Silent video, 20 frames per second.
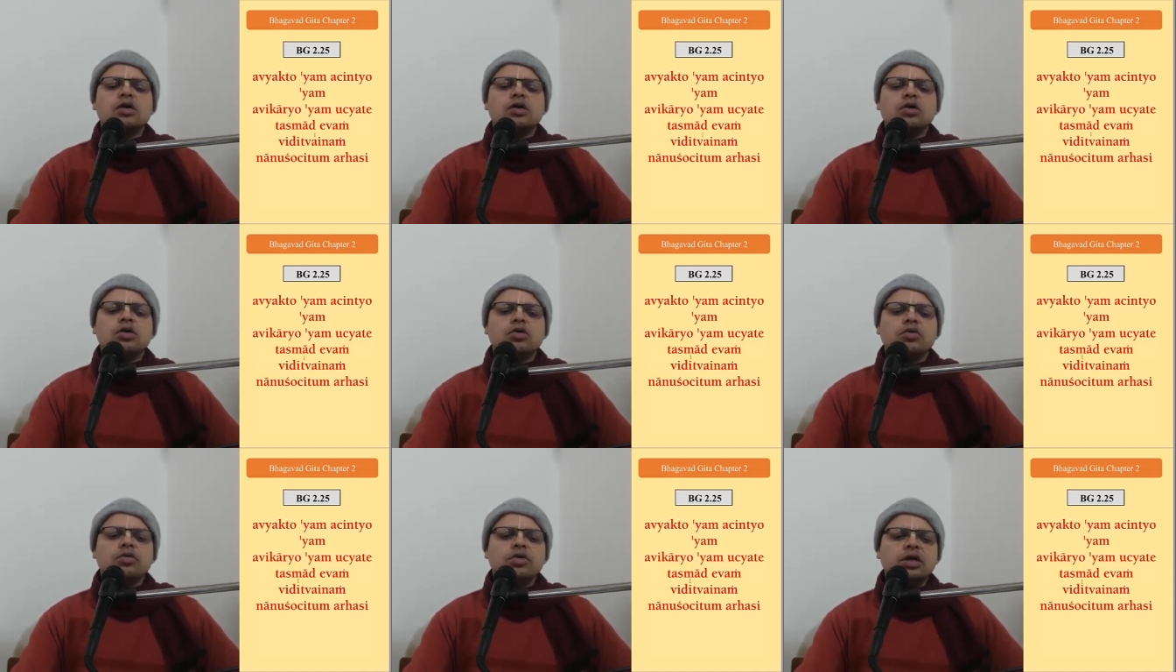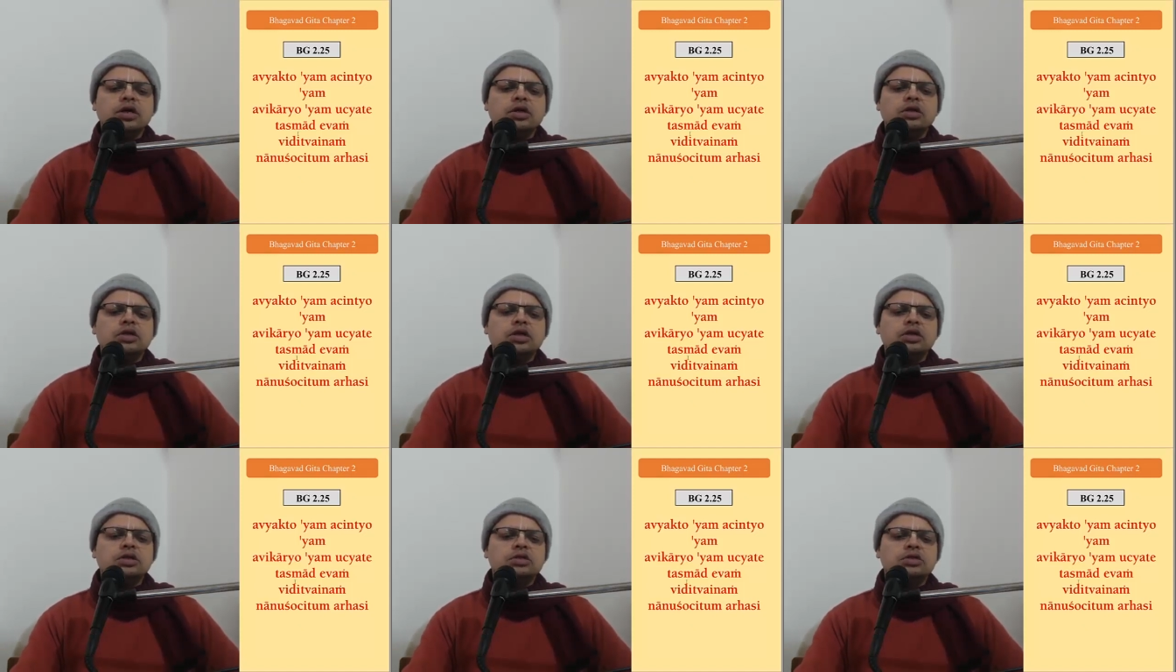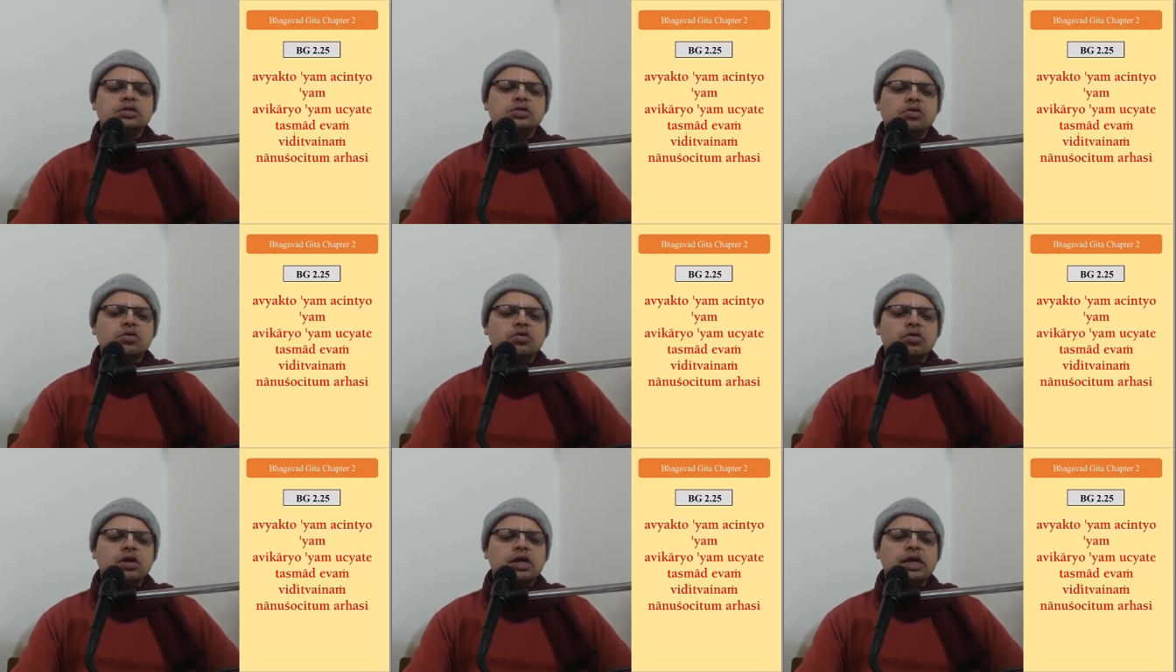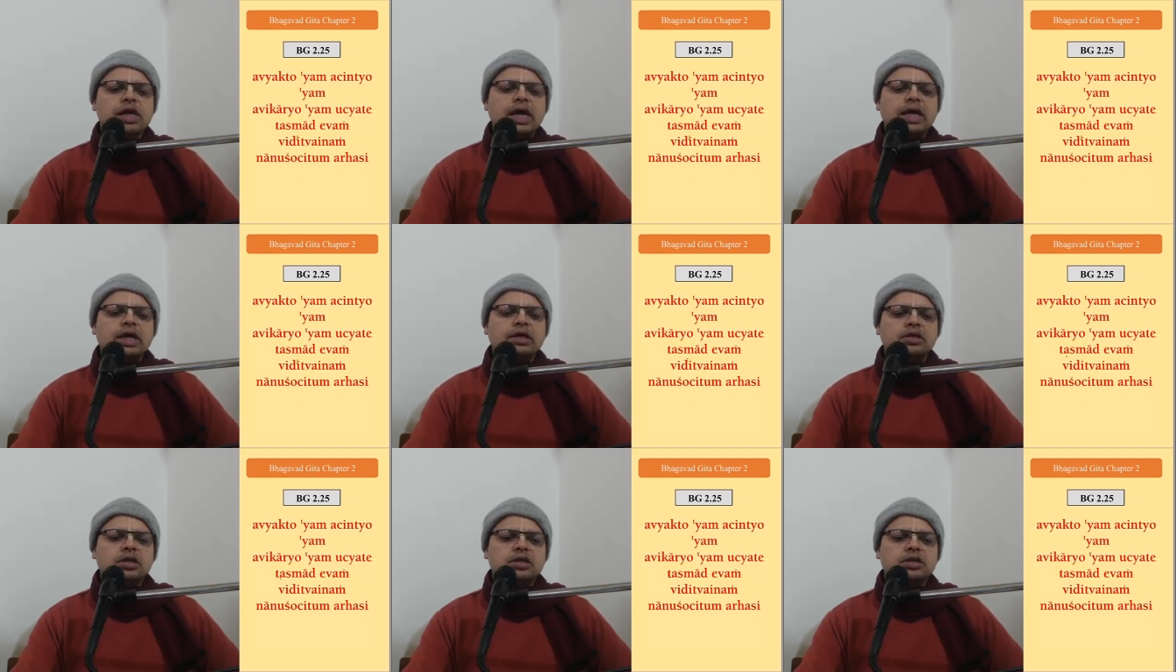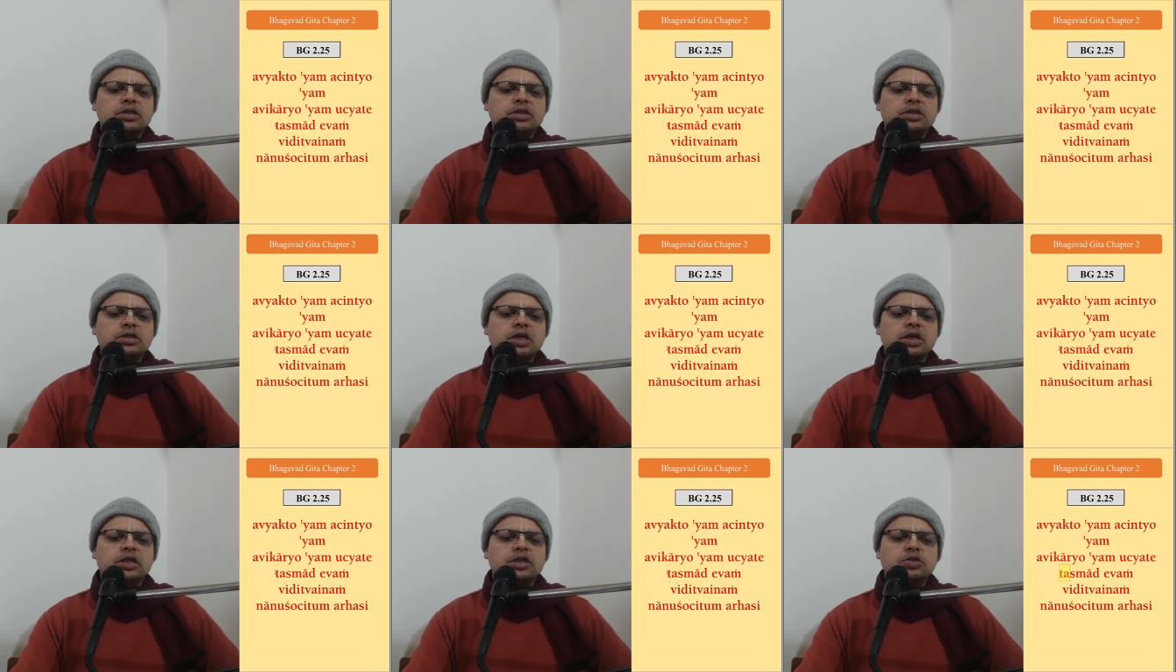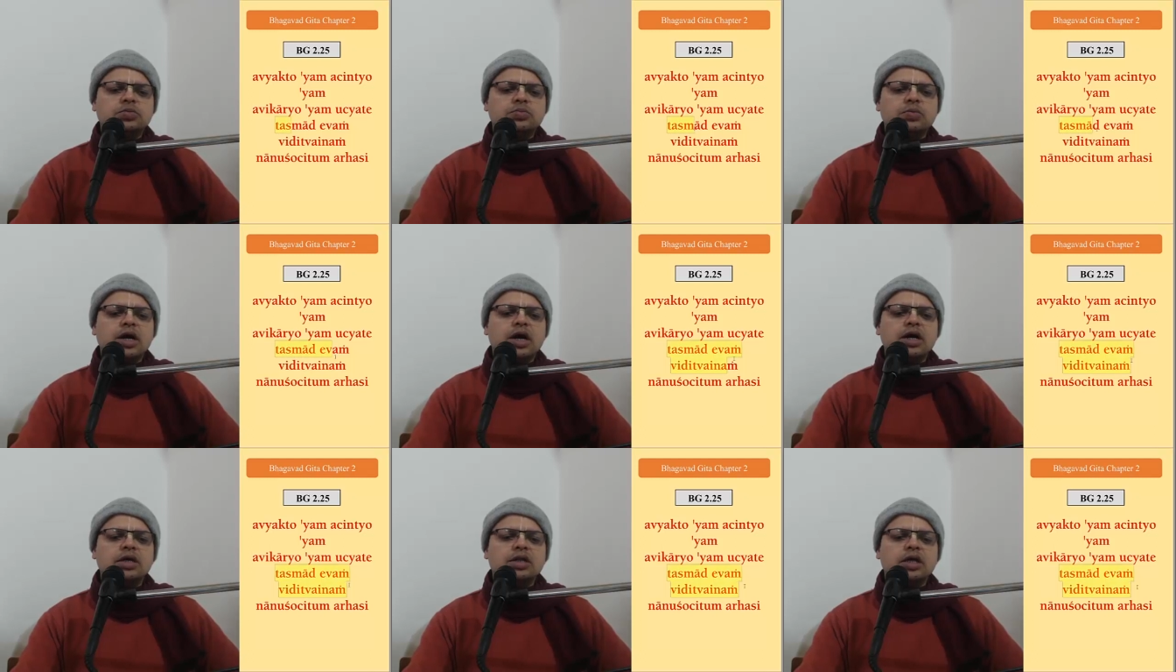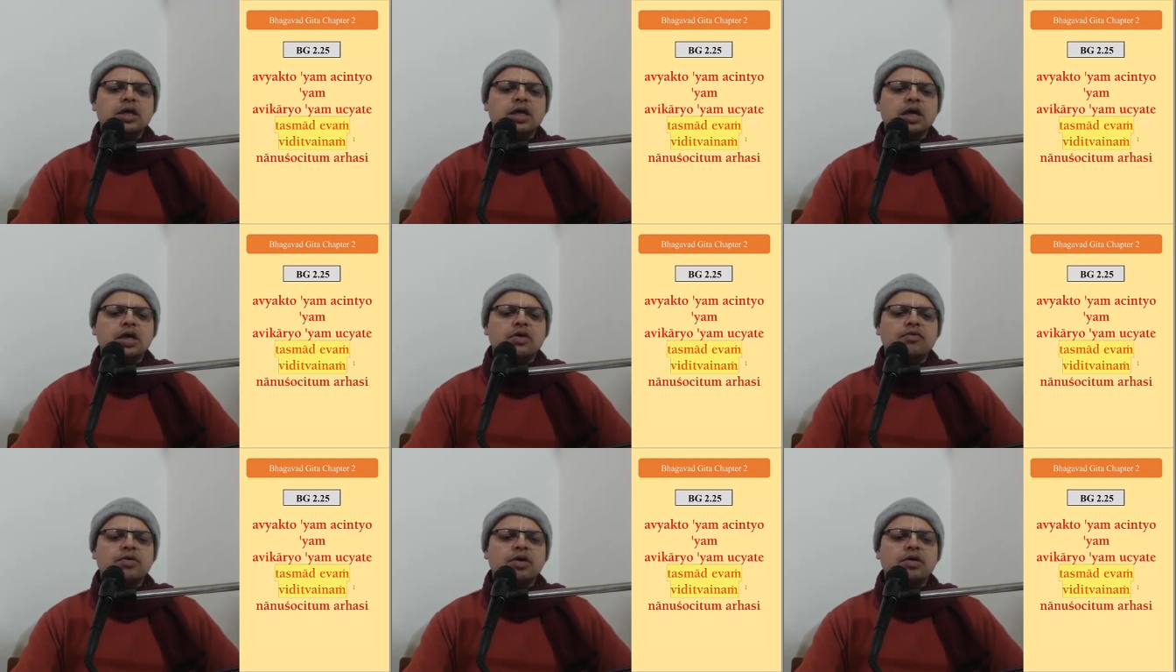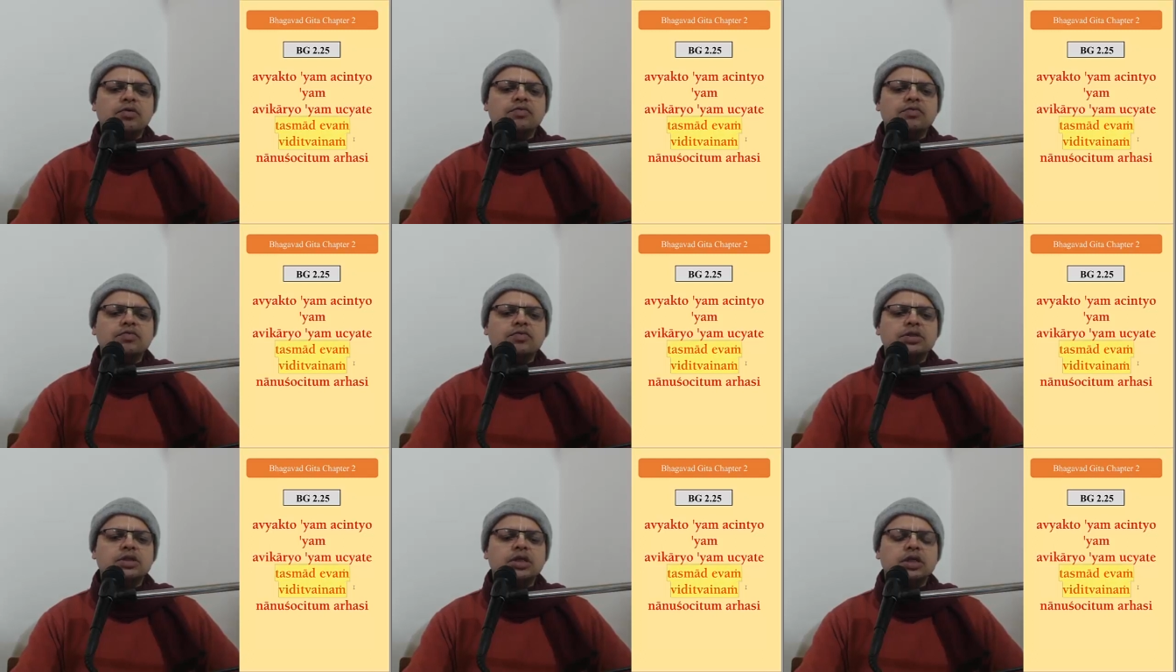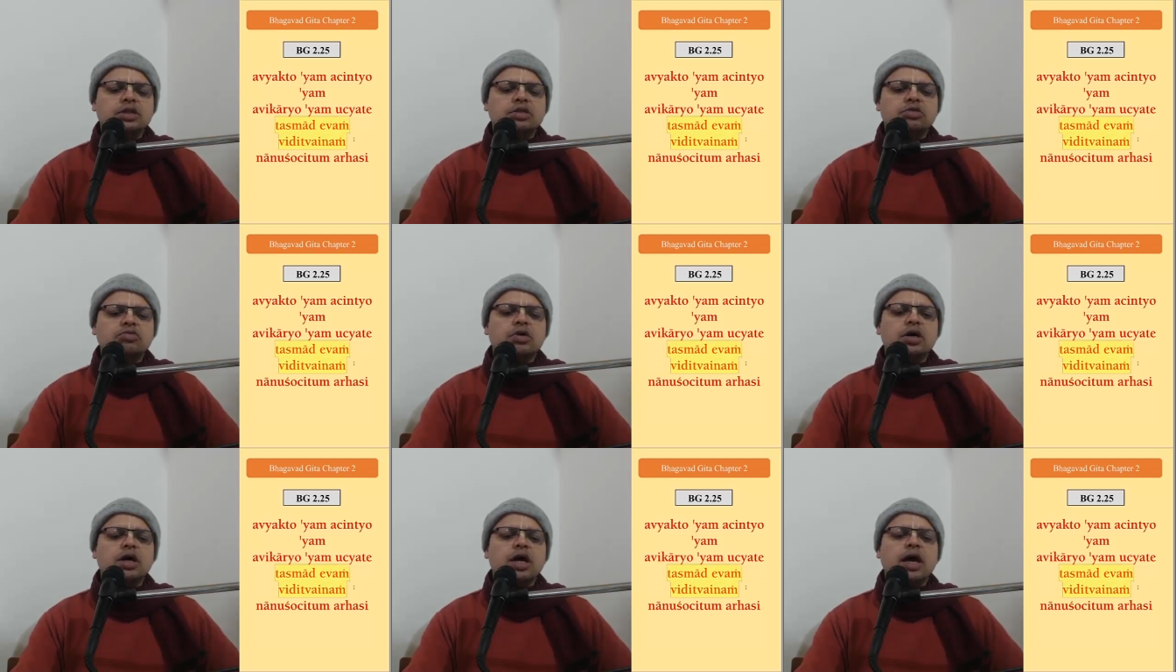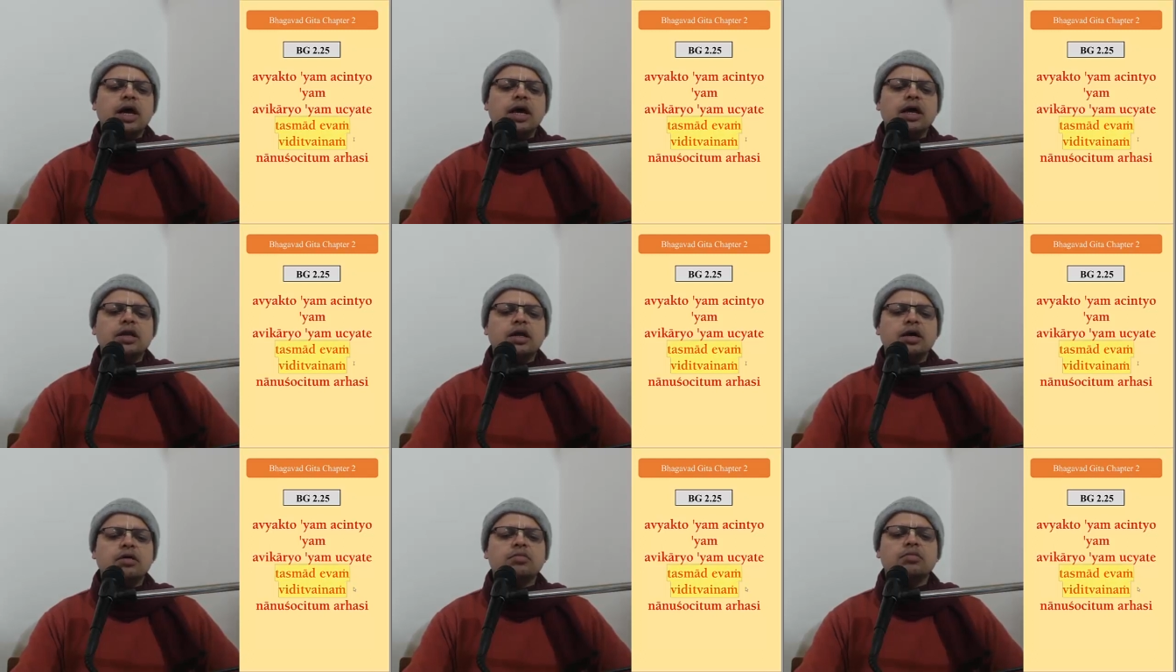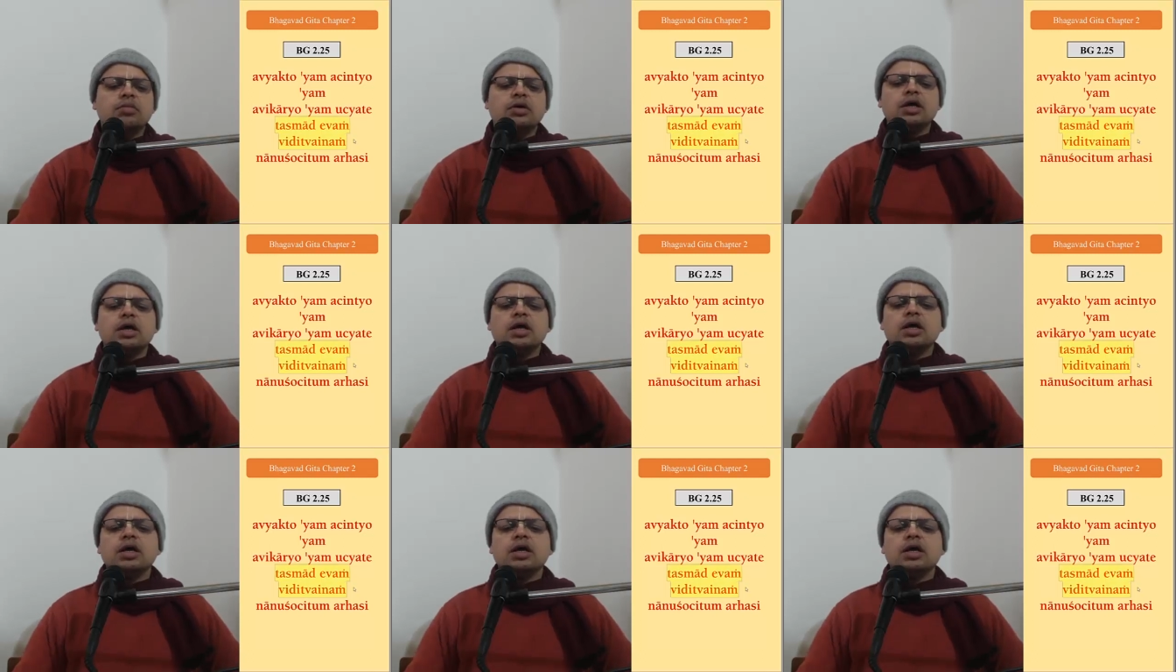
knowing the soul like this, Tasma evam viditva enam.